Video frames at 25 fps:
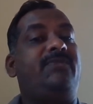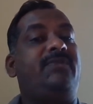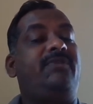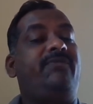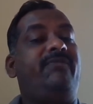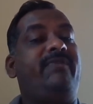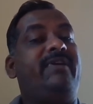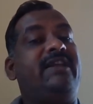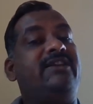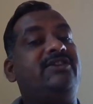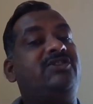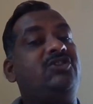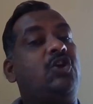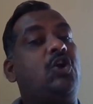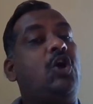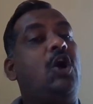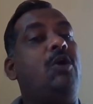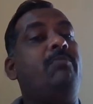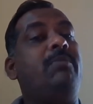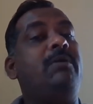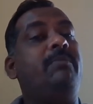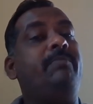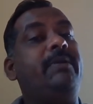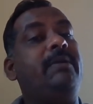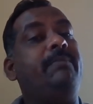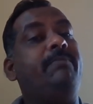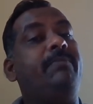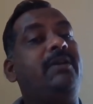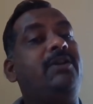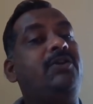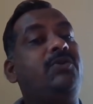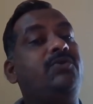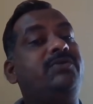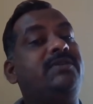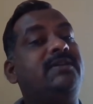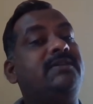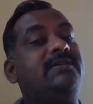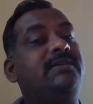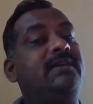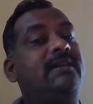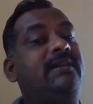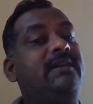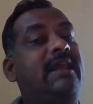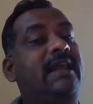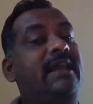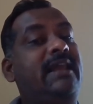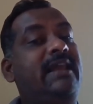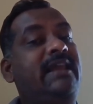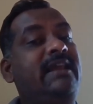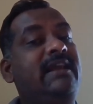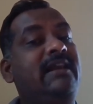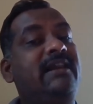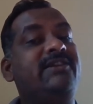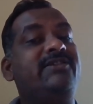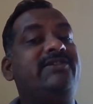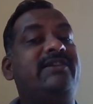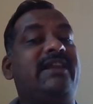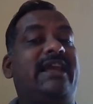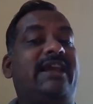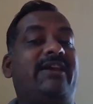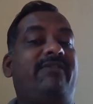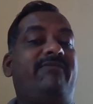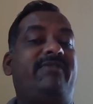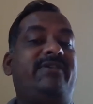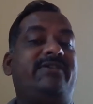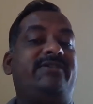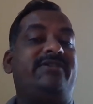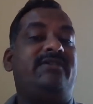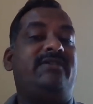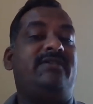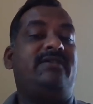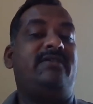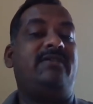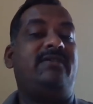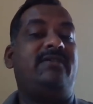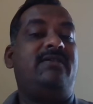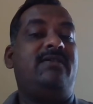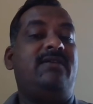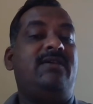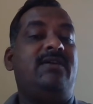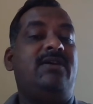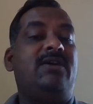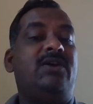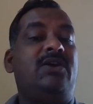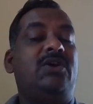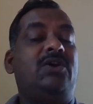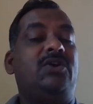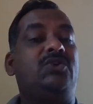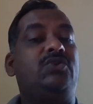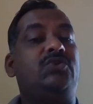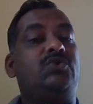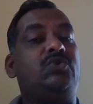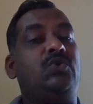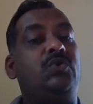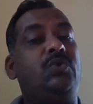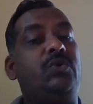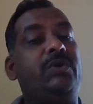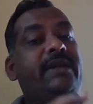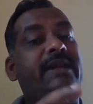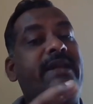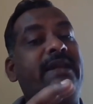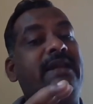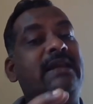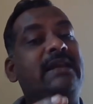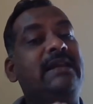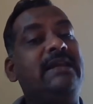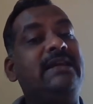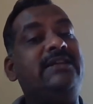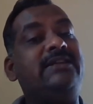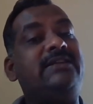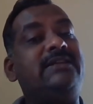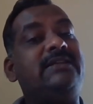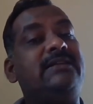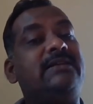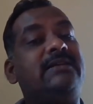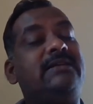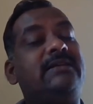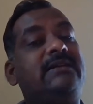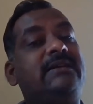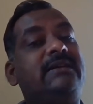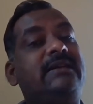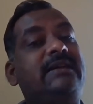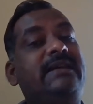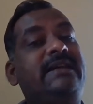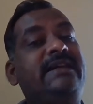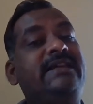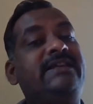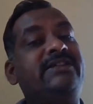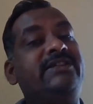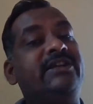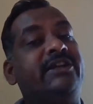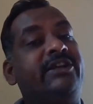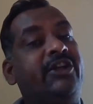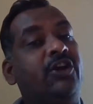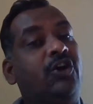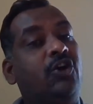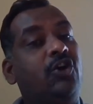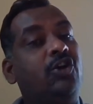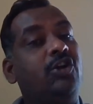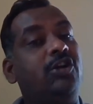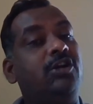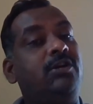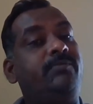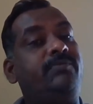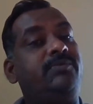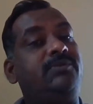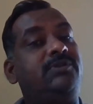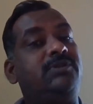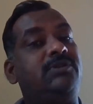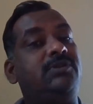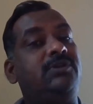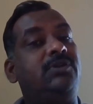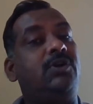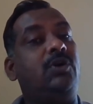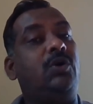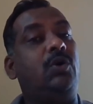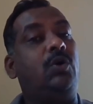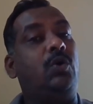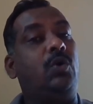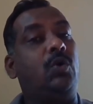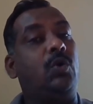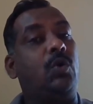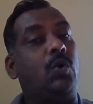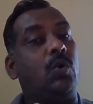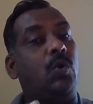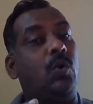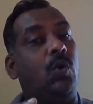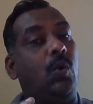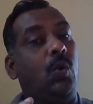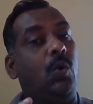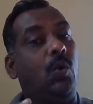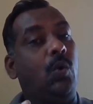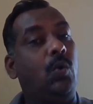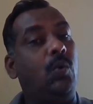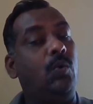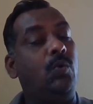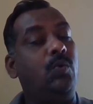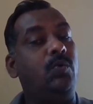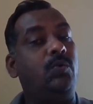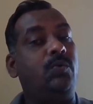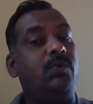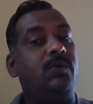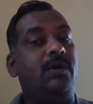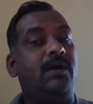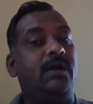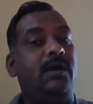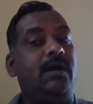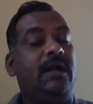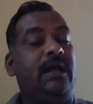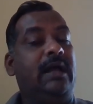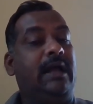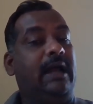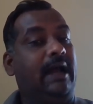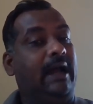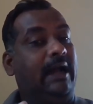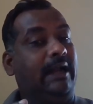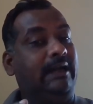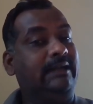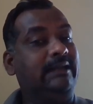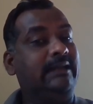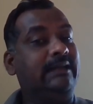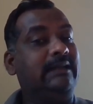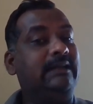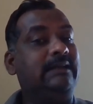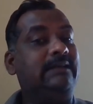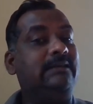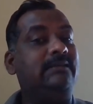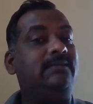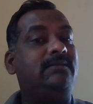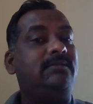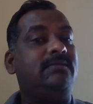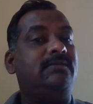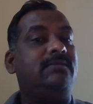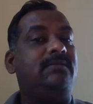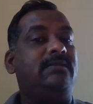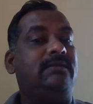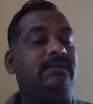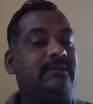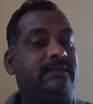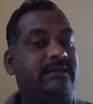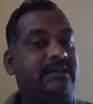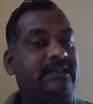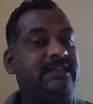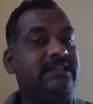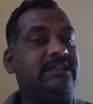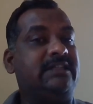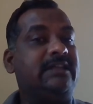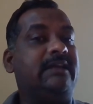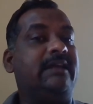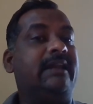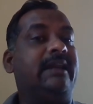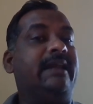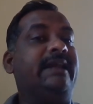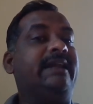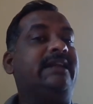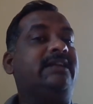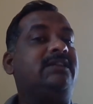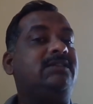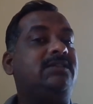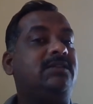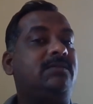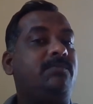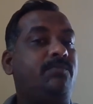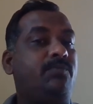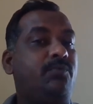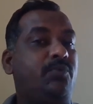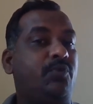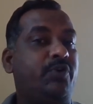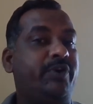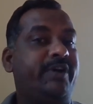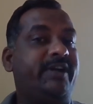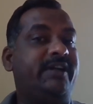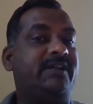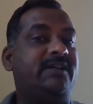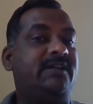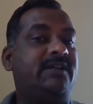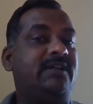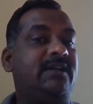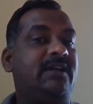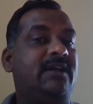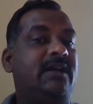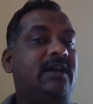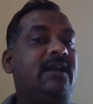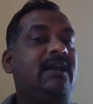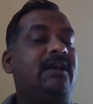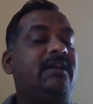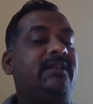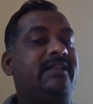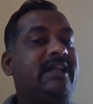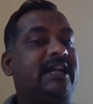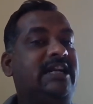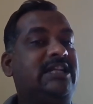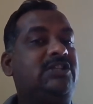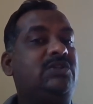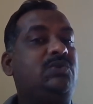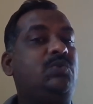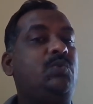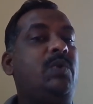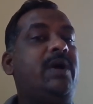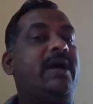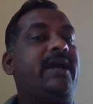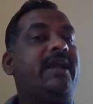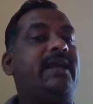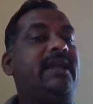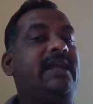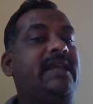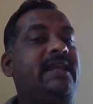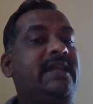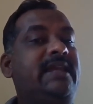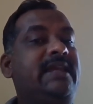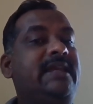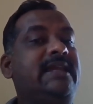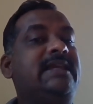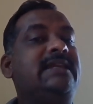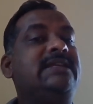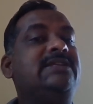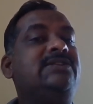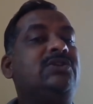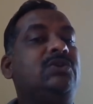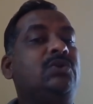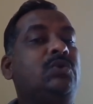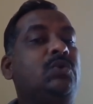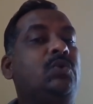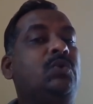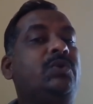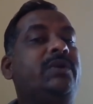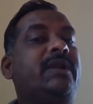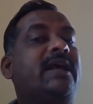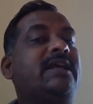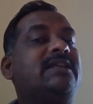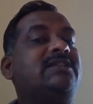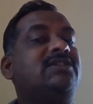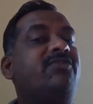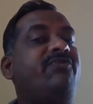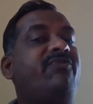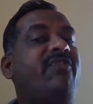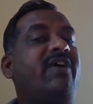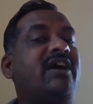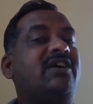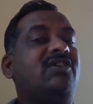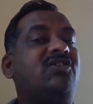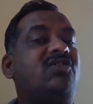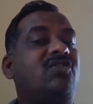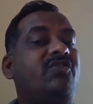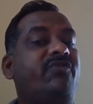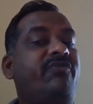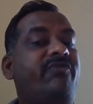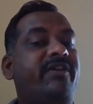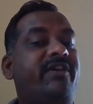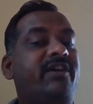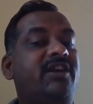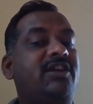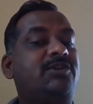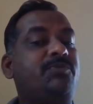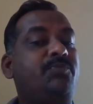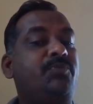whereas the common people uses the English language. So English is developed role under this great poet. That's why he is known as the father of English